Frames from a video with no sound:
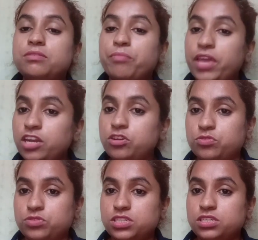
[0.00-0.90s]
main
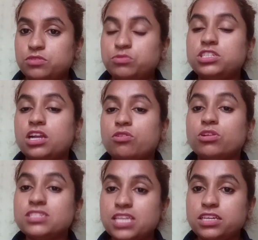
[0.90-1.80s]
root, which are
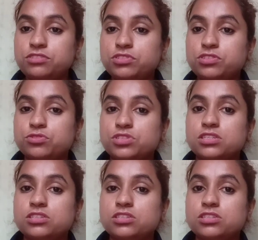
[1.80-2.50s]
called secondary roots.